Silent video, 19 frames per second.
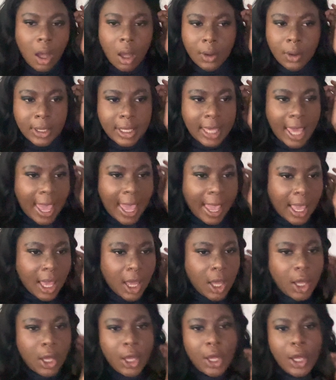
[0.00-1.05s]
Okay.
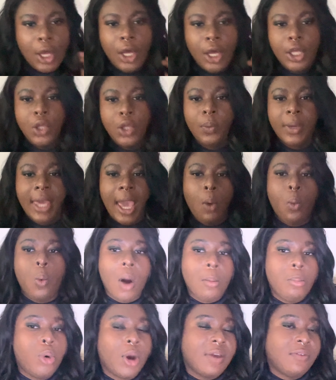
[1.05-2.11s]
You will get
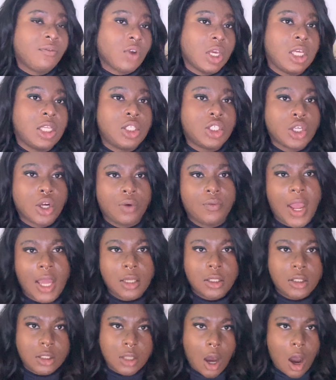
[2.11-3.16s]
one point for each correct
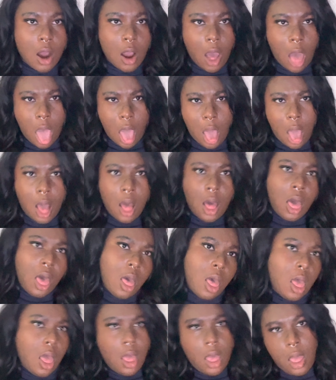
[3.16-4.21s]
song. Uh, uh,
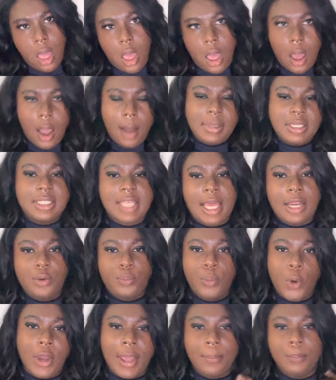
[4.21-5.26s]
uh. I'm excited.
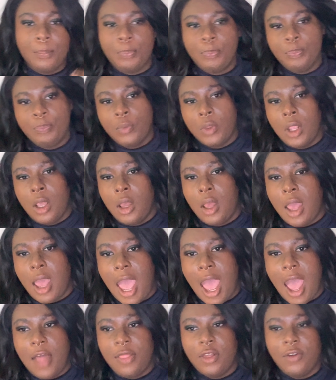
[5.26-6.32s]
Okay.
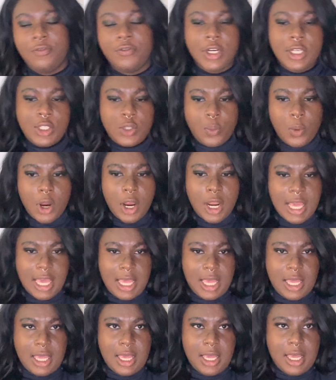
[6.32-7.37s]
And the first word
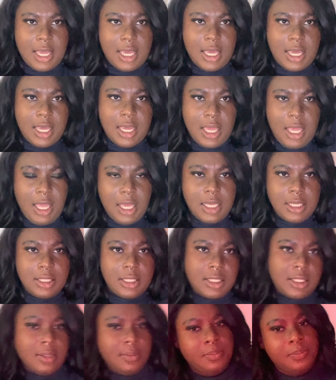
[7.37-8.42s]
is...